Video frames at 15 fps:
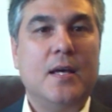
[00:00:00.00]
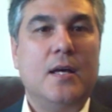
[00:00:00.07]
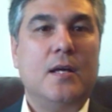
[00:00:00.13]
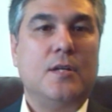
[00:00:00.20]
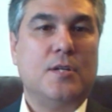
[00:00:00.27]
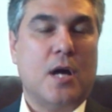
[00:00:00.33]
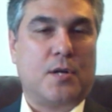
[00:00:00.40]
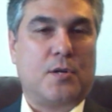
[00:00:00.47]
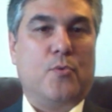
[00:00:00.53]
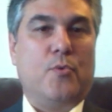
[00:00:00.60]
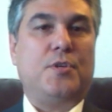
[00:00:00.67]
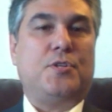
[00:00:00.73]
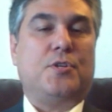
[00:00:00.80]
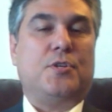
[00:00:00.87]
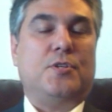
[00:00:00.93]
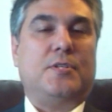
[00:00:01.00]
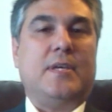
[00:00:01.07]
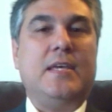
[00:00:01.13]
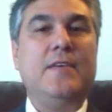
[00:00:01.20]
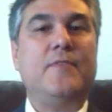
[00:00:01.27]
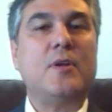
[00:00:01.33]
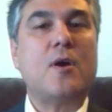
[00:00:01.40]
Dr. Richards
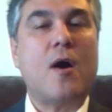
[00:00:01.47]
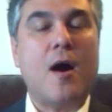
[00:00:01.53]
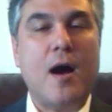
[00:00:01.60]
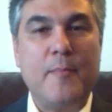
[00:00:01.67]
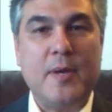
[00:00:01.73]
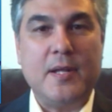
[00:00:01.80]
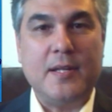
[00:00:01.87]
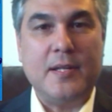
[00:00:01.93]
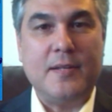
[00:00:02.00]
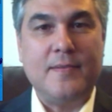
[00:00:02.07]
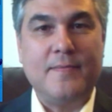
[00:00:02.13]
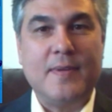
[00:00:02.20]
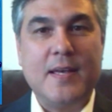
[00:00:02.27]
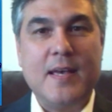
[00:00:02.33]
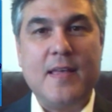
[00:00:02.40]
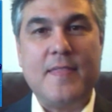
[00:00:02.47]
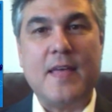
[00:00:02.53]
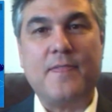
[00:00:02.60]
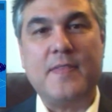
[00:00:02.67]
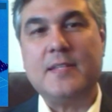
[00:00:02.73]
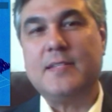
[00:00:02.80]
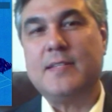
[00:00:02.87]
even commented that
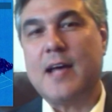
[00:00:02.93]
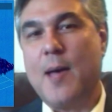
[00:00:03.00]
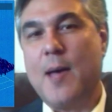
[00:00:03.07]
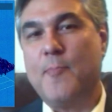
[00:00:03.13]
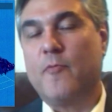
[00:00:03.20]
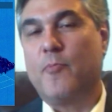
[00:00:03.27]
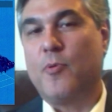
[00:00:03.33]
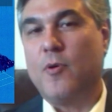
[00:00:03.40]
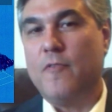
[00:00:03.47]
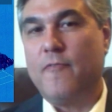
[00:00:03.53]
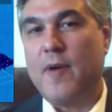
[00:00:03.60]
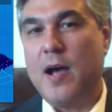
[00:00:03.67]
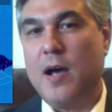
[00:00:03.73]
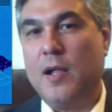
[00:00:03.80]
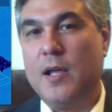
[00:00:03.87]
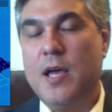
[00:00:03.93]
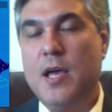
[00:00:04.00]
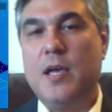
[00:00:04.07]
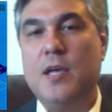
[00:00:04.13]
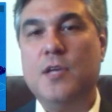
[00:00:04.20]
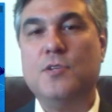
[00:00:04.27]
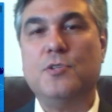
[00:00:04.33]
this type of profile
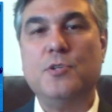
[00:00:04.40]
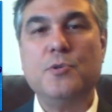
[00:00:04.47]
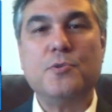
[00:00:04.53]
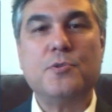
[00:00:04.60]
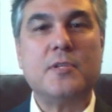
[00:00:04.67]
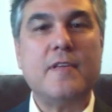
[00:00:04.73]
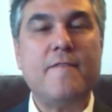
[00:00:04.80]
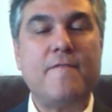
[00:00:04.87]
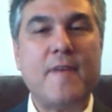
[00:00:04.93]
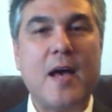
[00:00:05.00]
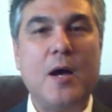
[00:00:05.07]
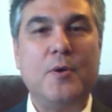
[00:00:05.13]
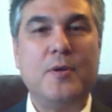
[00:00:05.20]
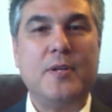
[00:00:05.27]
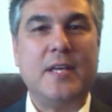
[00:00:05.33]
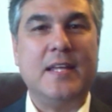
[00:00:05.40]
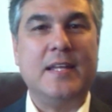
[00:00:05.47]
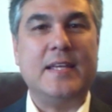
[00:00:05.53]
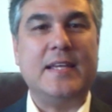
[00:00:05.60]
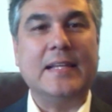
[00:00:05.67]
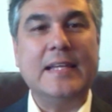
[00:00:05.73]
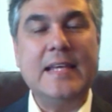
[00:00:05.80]
is usually found in
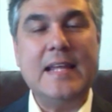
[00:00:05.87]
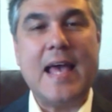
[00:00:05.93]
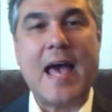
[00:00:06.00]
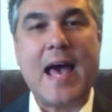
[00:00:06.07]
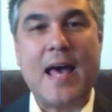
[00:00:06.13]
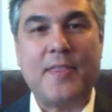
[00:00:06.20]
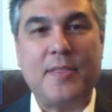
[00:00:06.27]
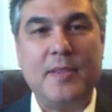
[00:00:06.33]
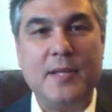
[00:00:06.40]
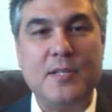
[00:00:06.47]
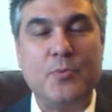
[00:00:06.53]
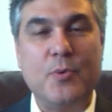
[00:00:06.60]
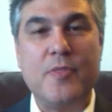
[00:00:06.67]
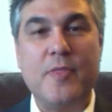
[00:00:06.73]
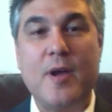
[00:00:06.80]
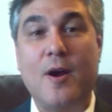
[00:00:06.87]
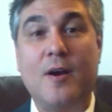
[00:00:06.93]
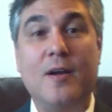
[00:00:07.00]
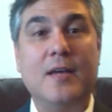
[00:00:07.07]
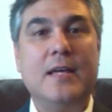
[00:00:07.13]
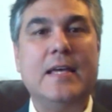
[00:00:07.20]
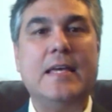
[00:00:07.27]
elite athletes when they're
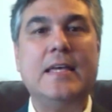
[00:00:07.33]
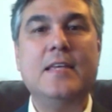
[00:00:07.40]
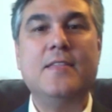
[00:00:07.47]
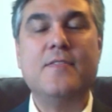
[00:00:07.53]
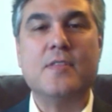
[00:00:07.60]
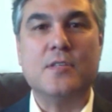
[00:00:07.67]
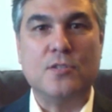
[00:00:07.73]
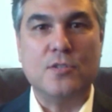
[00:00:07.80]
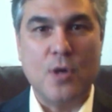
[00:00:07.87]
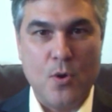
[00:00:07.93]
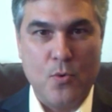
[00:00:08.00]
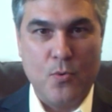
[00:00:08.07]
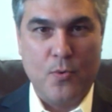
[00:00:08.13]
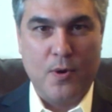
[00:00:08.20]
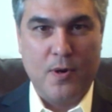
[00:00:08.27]
in the zone.